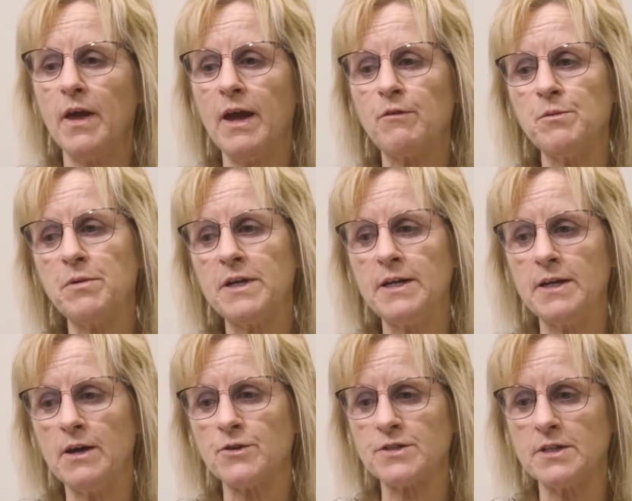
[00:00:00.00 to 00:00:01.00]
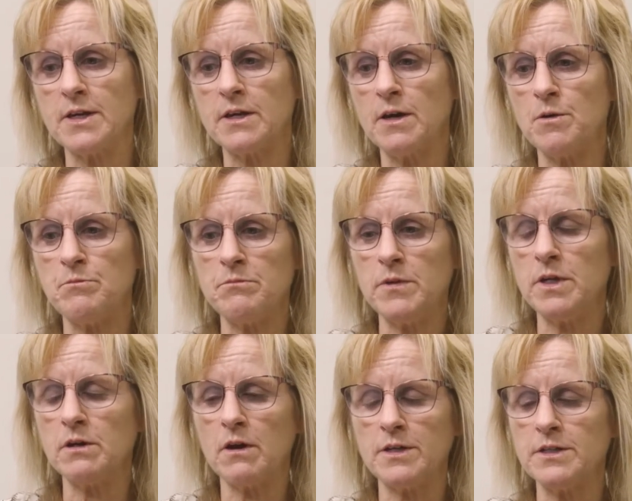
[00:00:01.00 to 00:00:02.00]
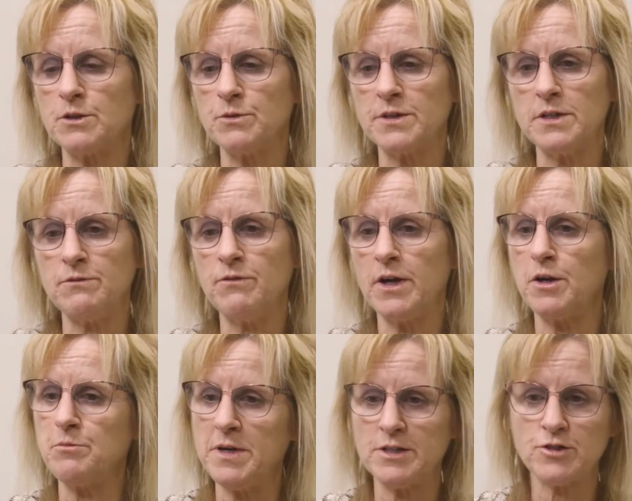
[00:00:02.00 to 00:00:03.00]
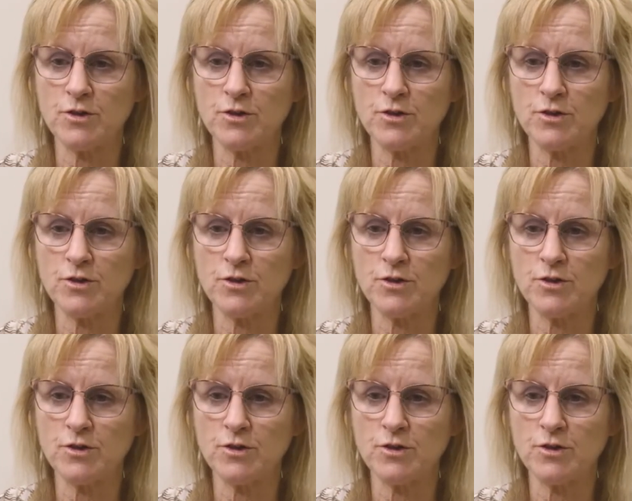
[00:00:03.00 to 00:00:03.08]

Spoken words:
everybody else that they come in contact with the environment,